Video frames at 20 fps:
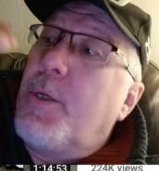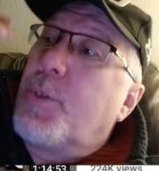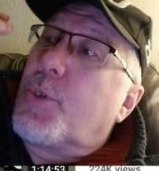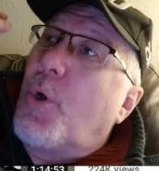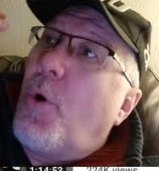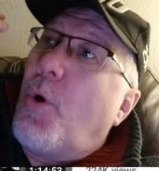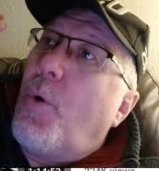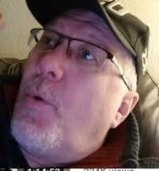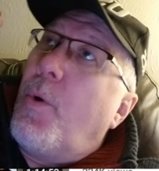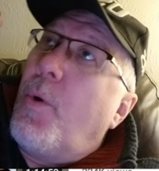
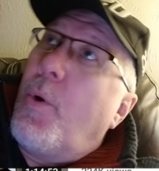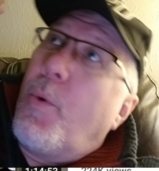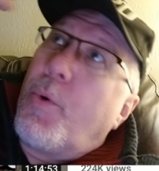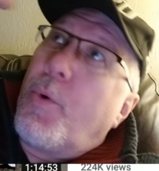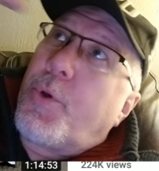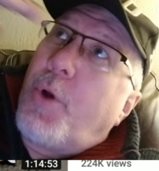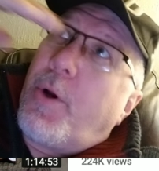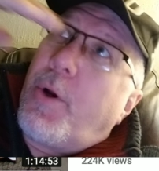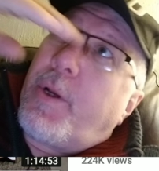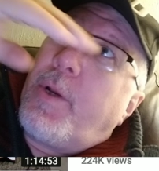So
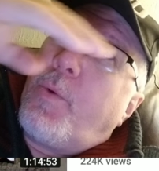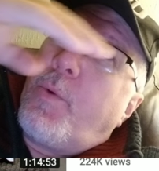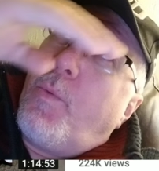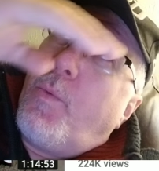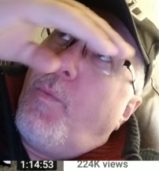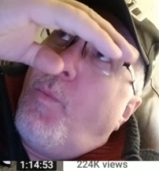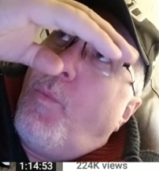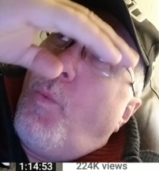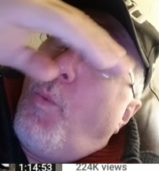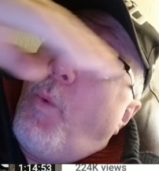we're
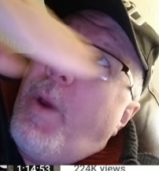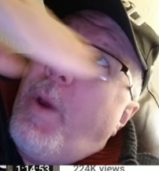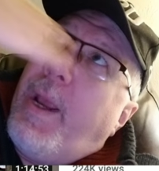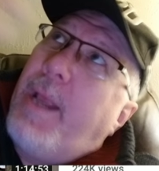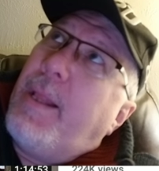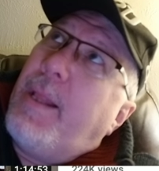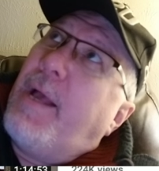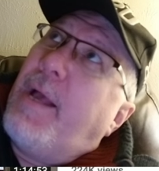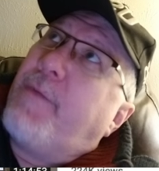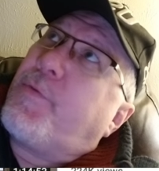talking
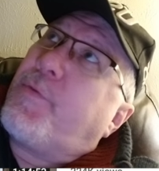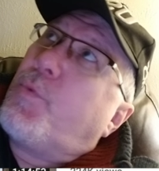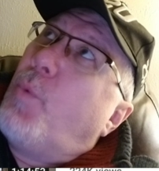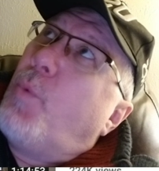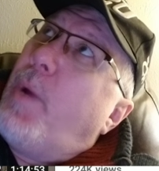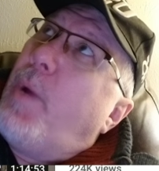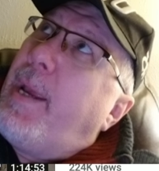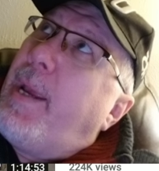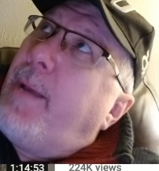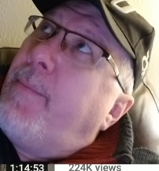way
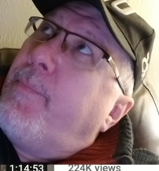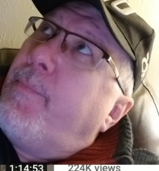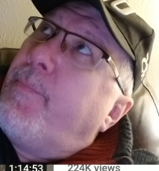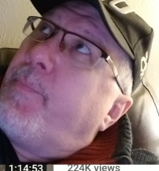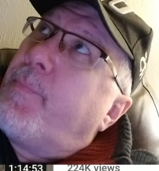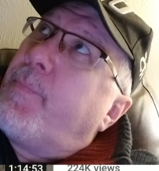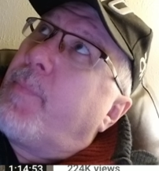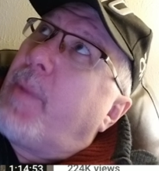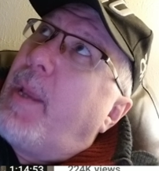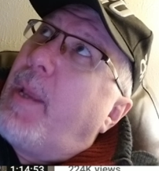left-wing
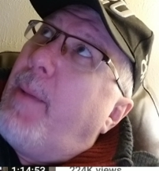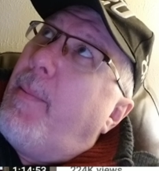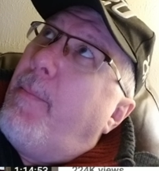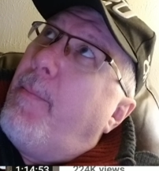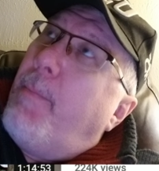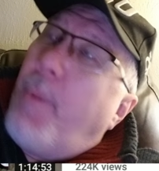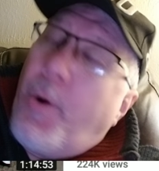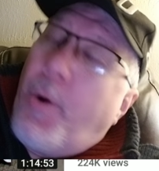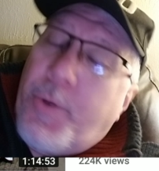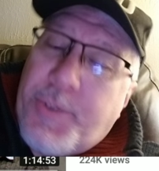
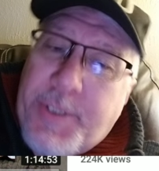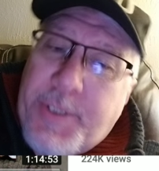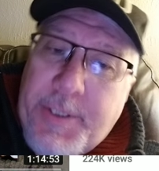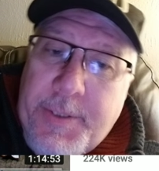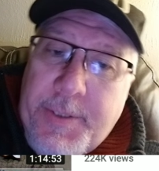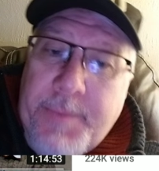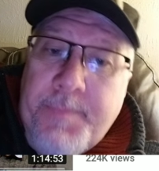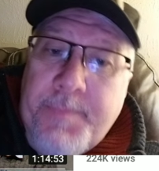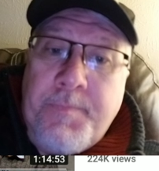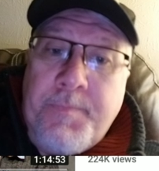
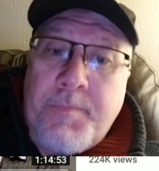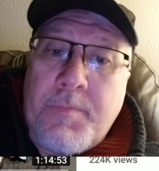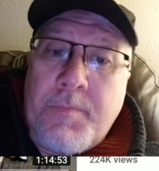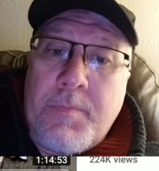Marxism.